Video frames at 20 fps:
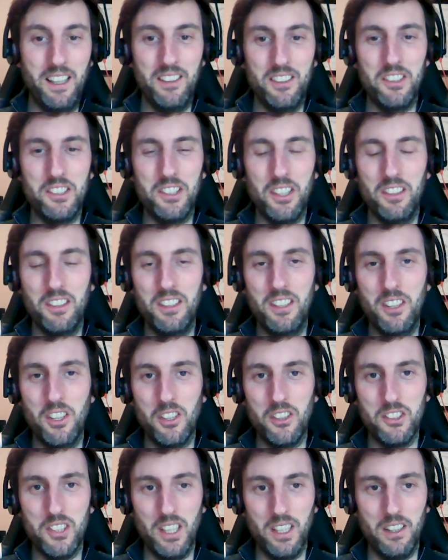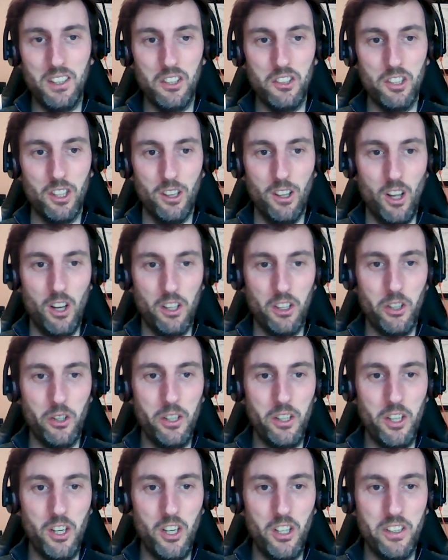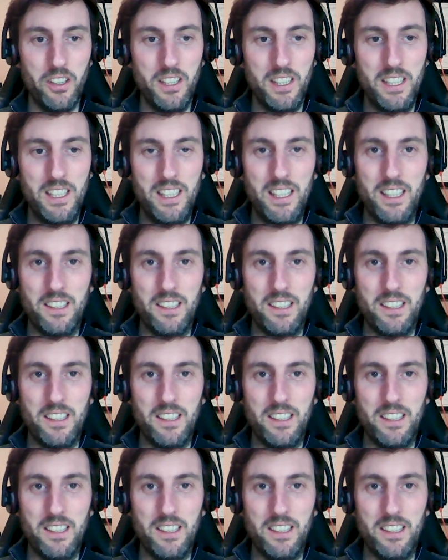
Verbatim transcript: and there certainly looks like there's a lot going on